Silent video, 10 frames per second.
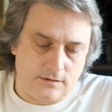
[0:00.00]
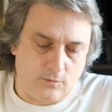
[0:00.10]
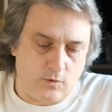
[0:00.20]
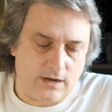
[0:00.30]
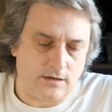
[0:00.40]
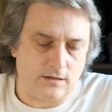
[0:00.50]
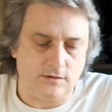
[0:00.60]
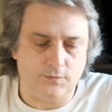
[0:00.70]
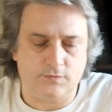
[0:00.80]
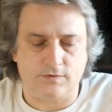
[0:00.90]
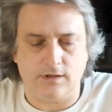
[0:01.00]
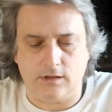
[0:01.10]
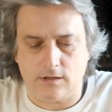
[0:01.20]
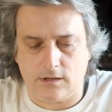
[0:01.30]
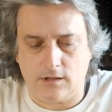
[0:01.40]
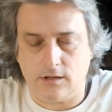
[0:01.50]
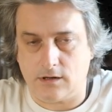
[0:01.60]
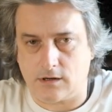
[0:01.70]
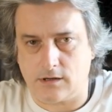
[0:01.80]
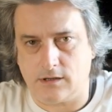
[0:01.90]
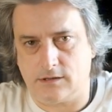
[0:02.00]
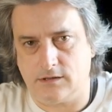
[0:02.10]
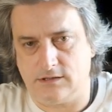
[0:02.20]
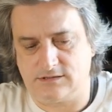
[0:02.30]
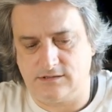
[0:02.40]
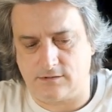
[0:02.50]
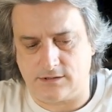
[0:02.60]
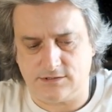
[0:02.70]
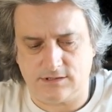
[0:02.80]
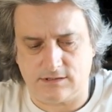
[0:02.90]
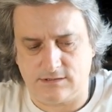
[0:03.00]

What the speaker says: The one you see in here and is the original.